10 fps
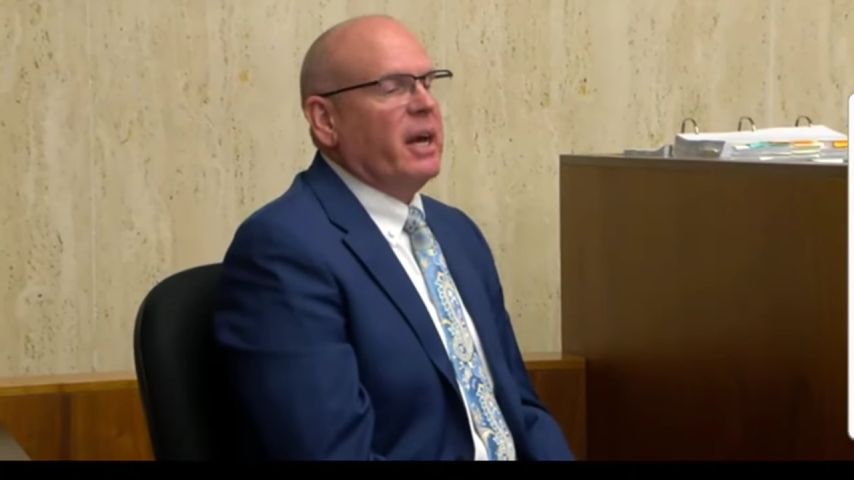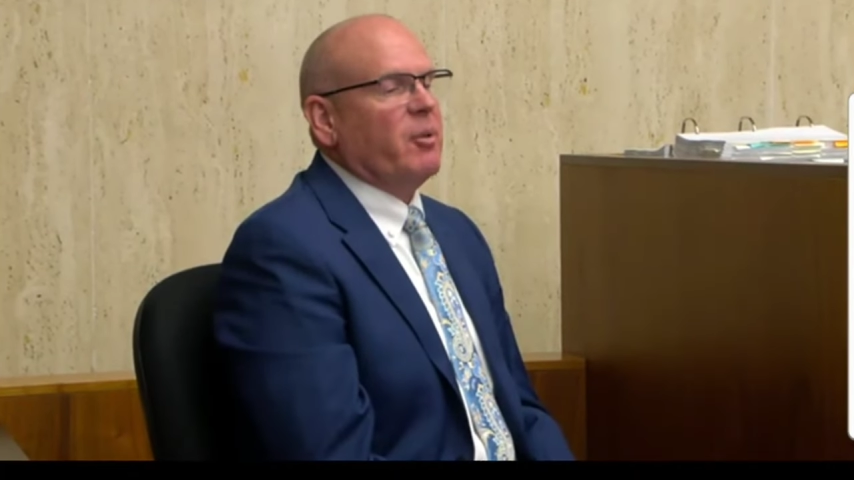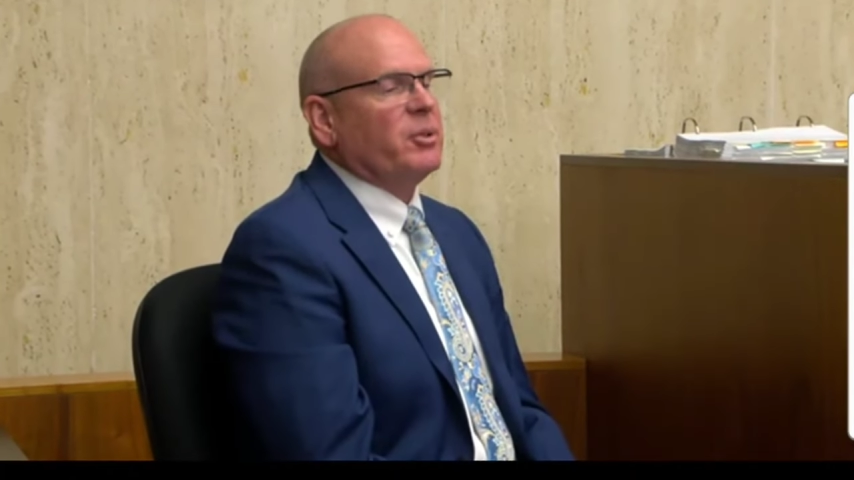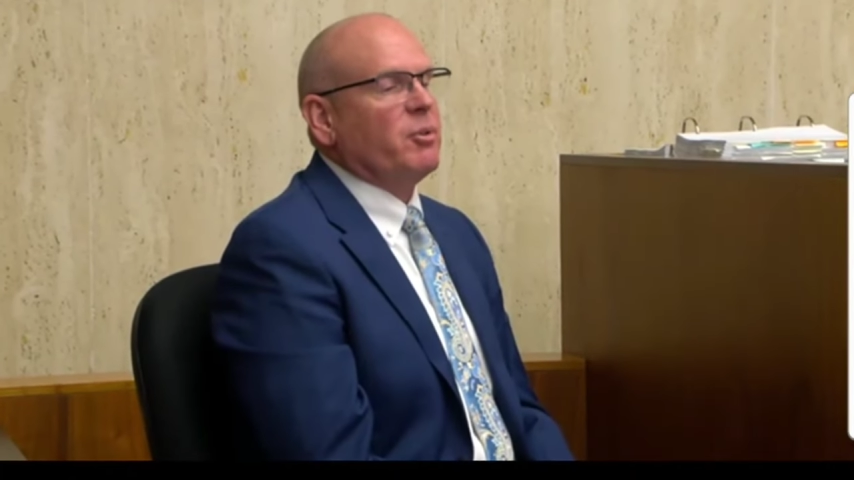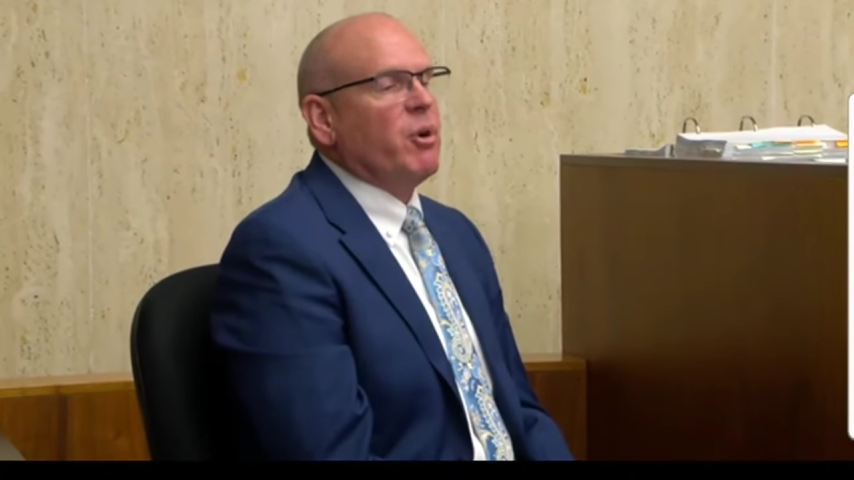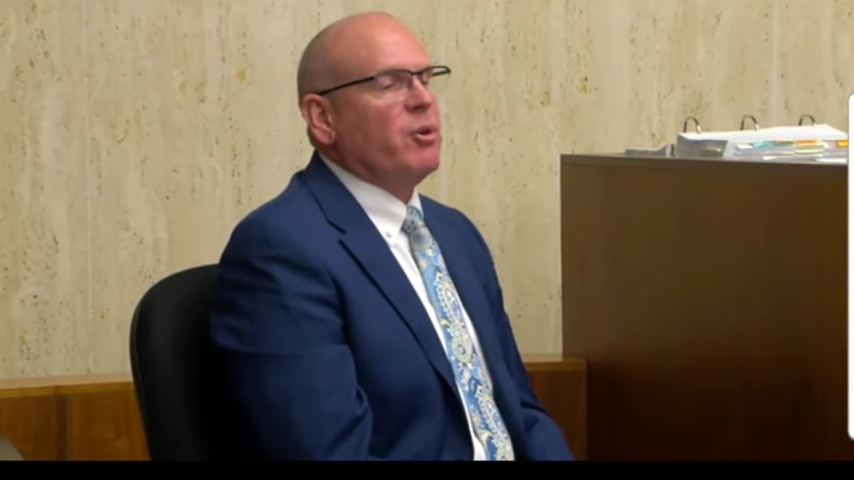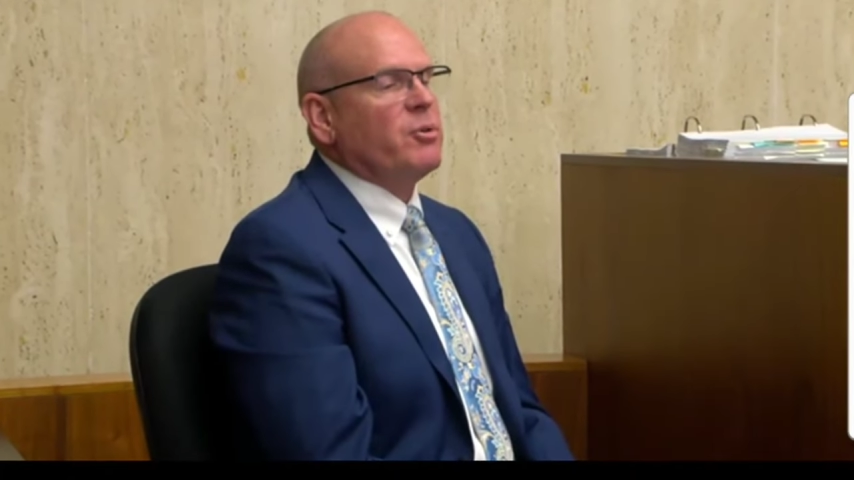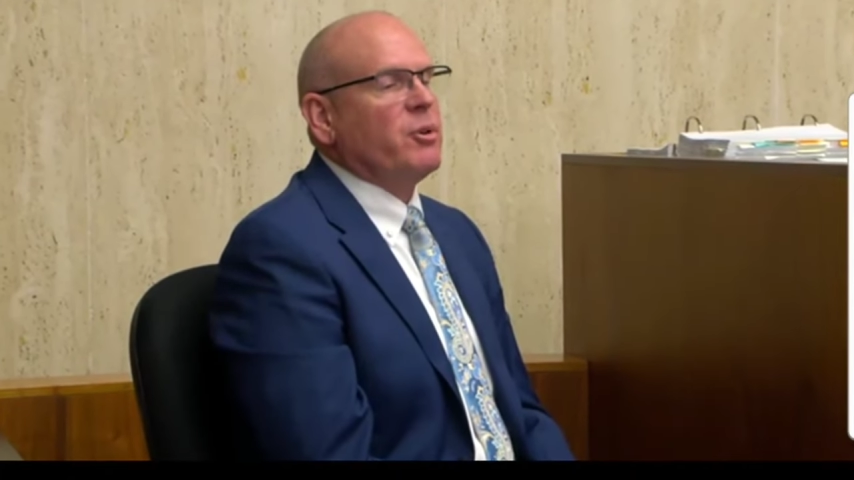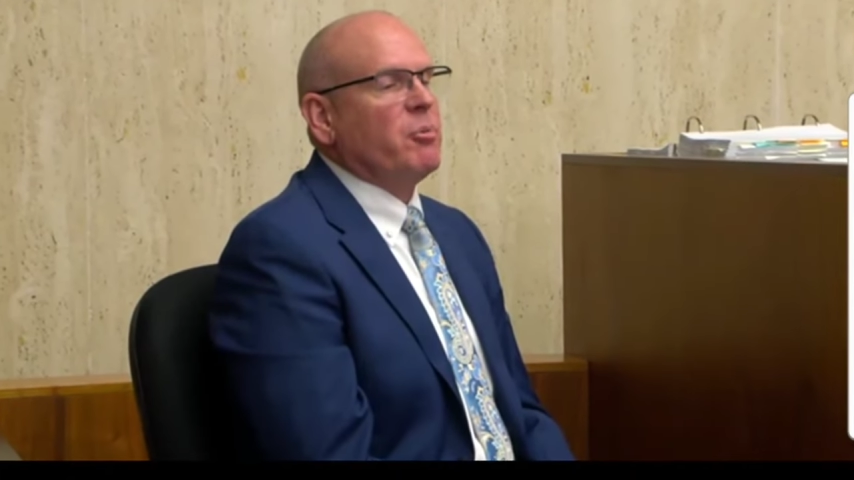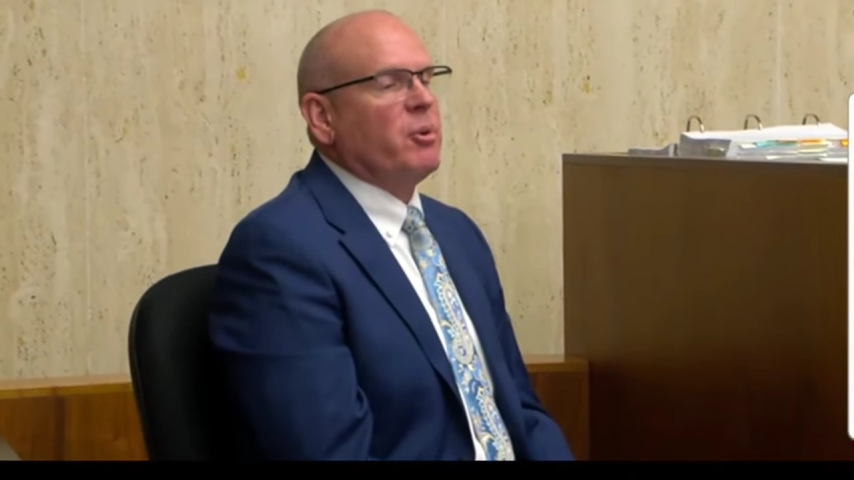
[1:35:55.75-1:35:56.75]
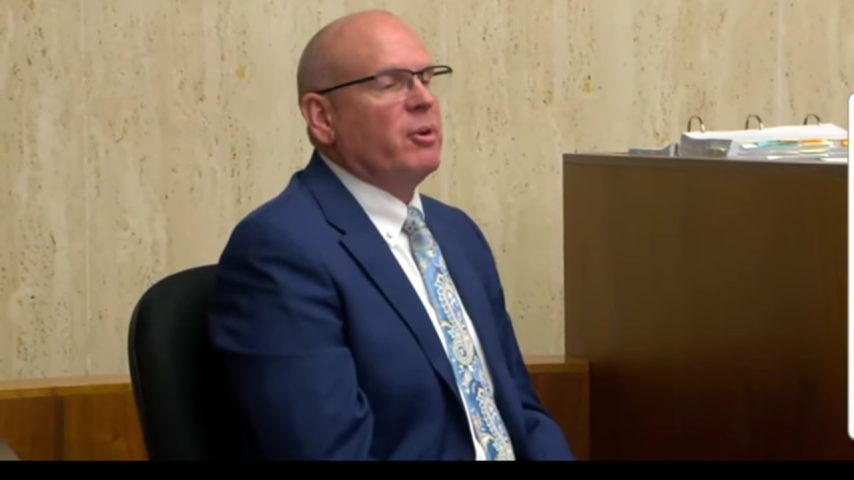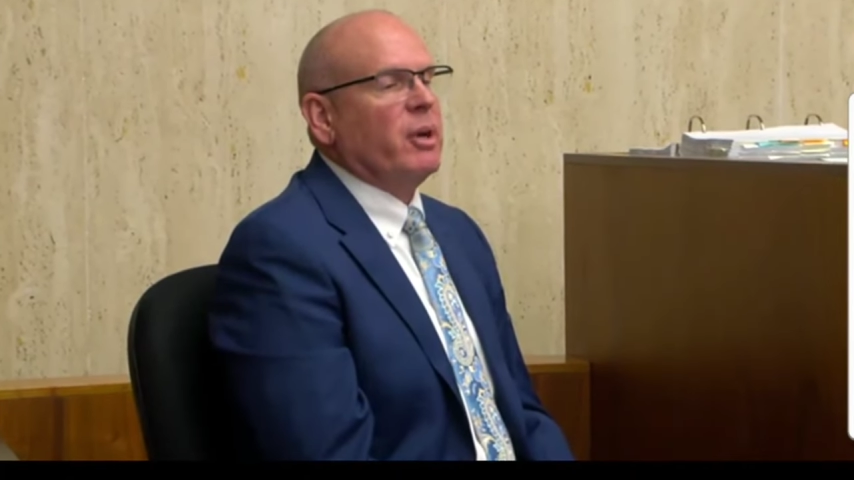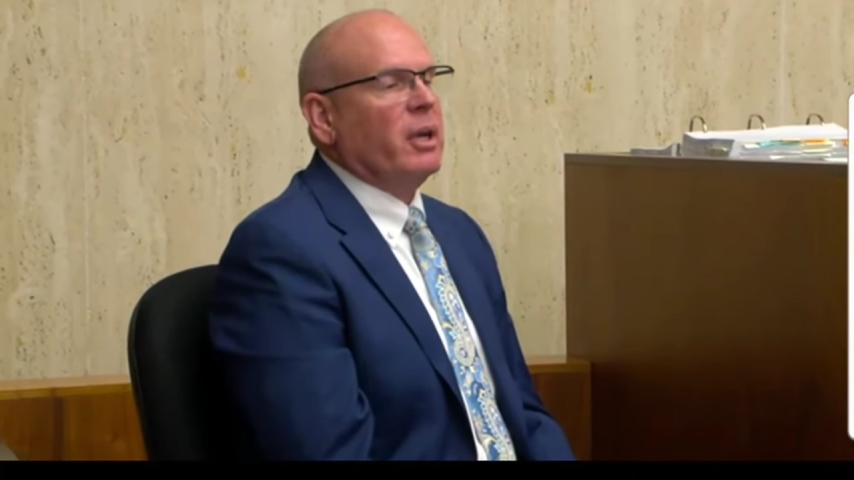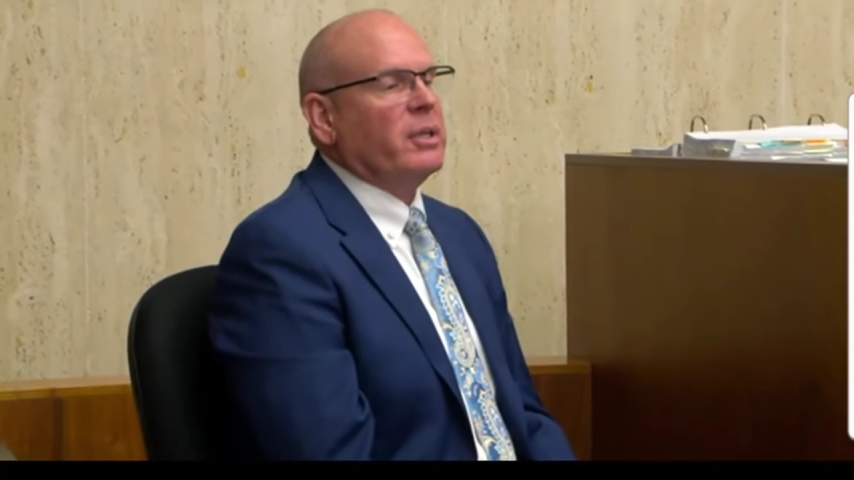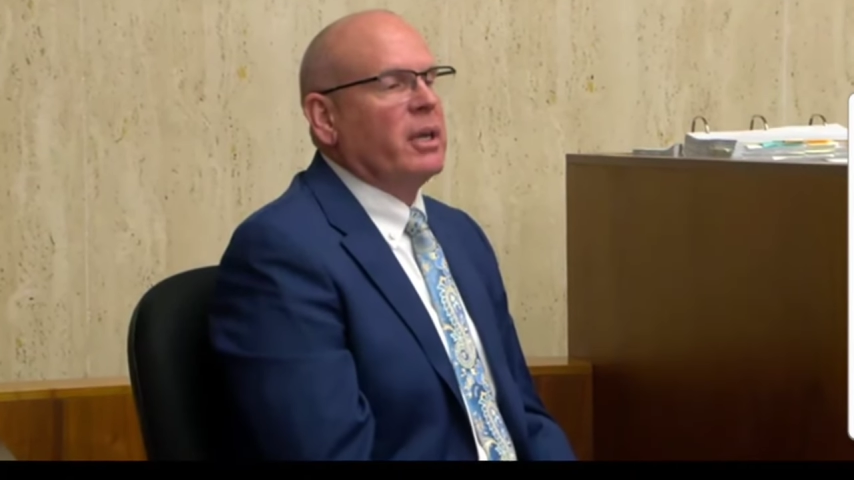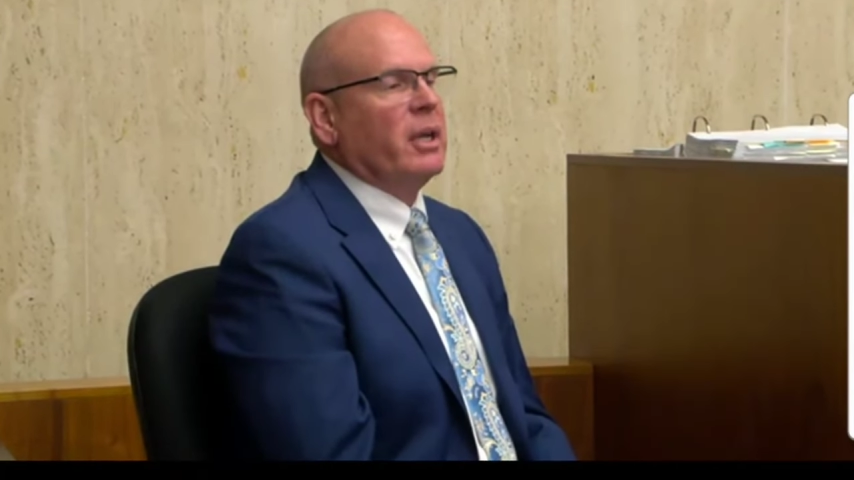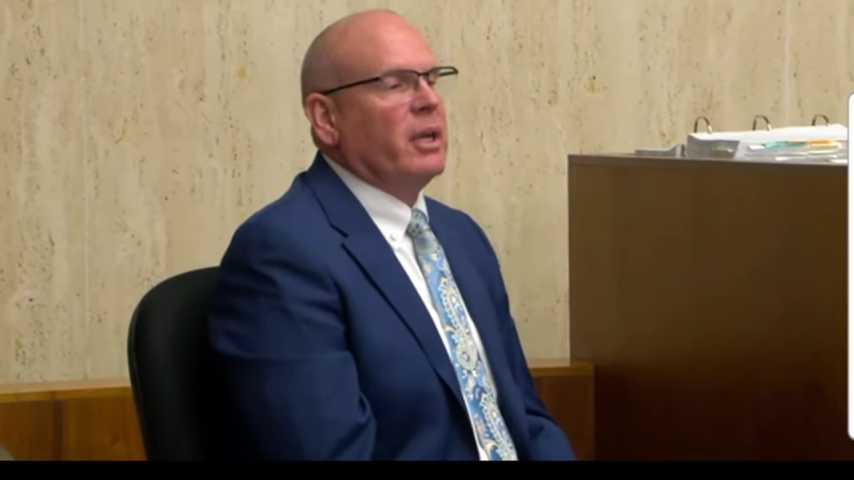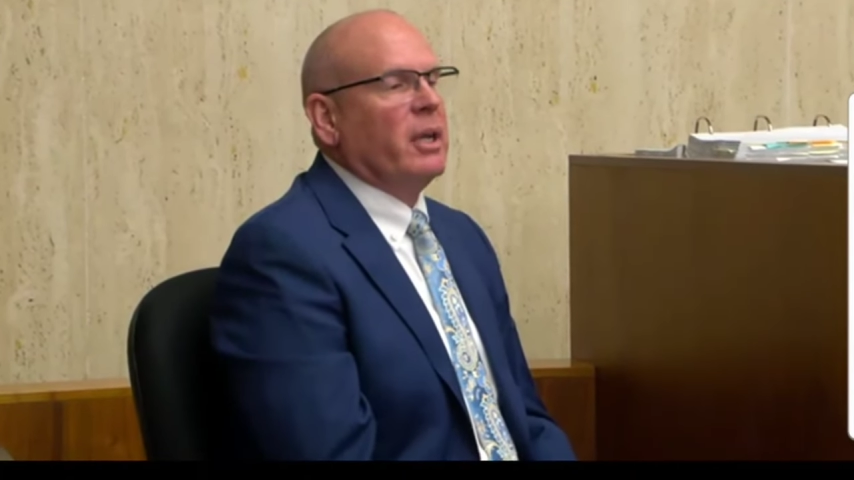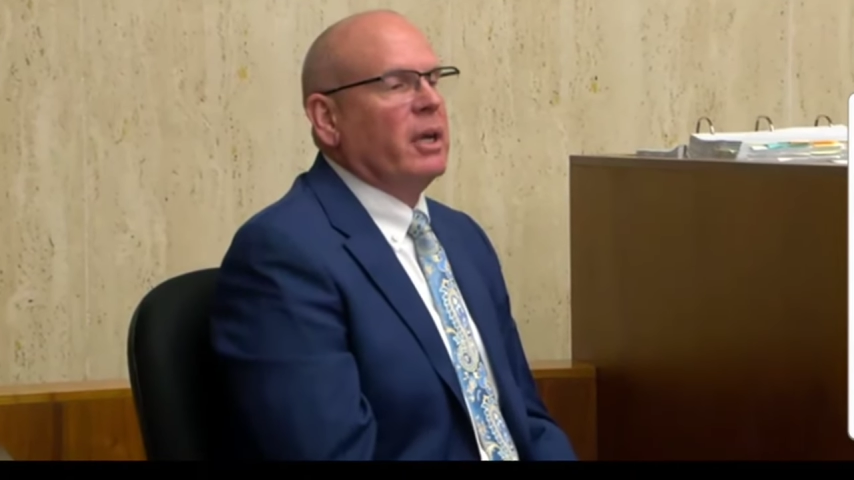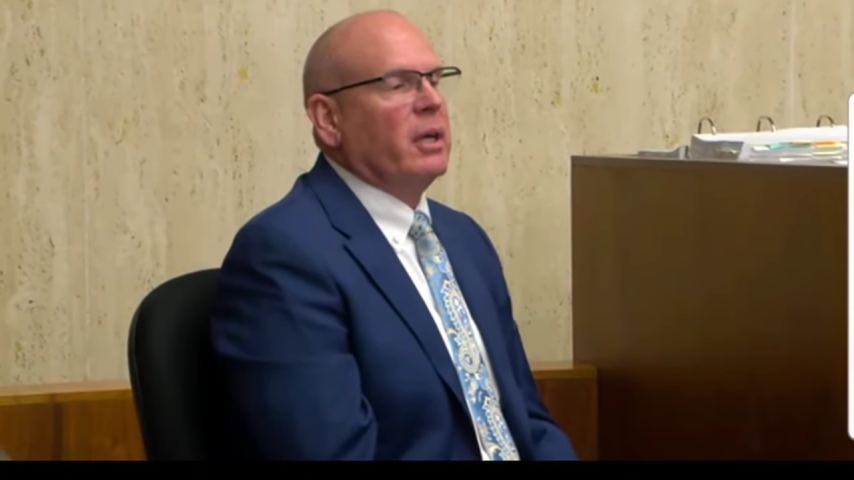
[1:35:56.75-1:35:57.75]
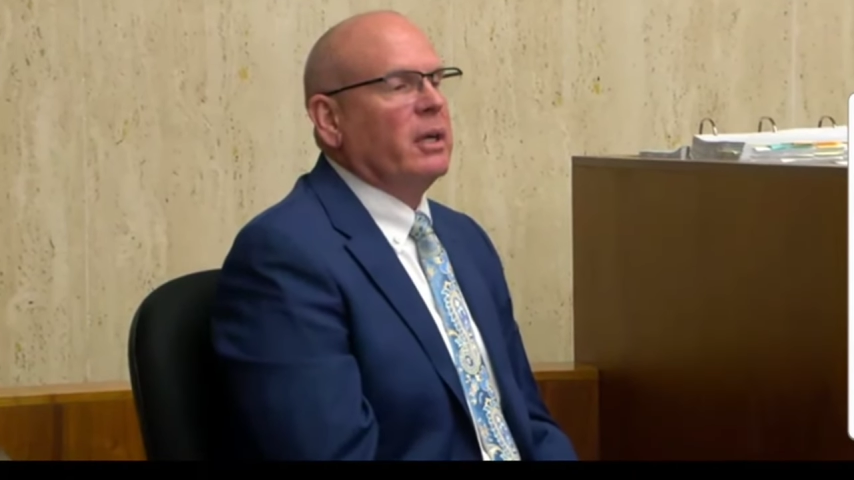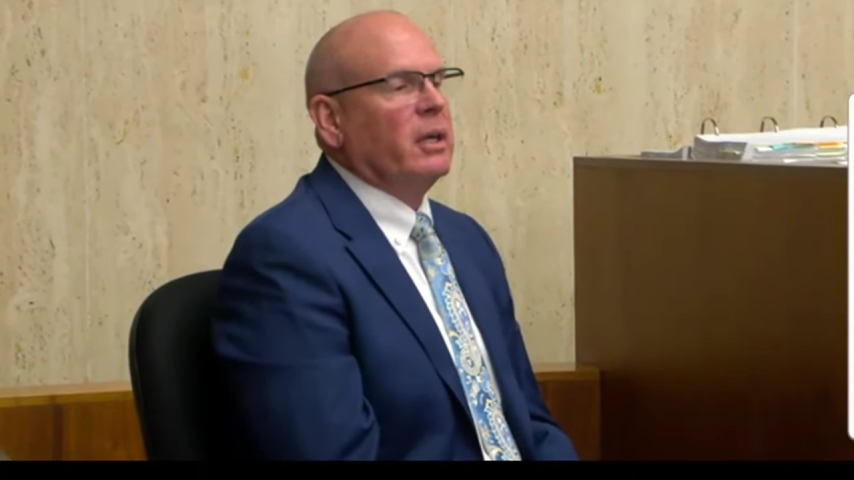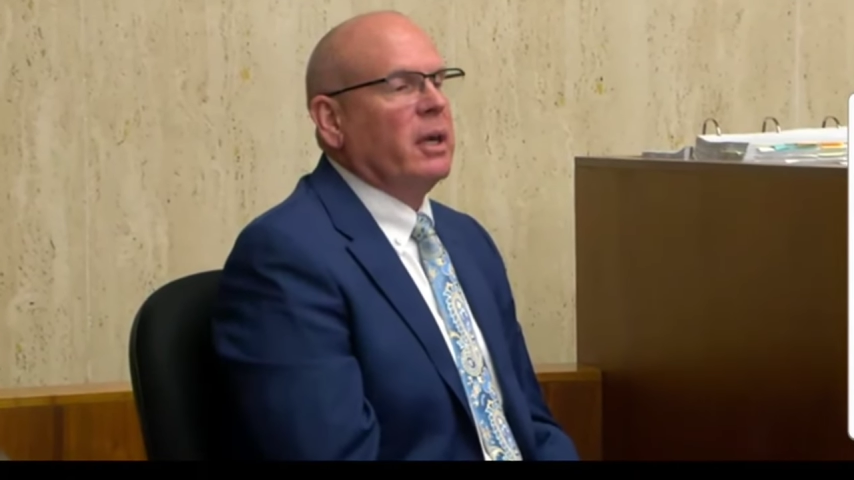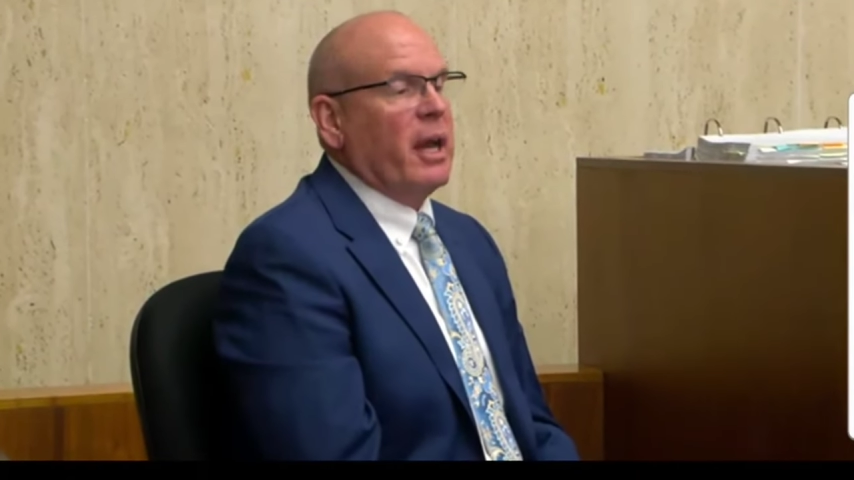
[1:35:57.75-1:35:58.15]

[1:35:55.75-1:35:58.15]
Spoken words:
I was a road trooper until out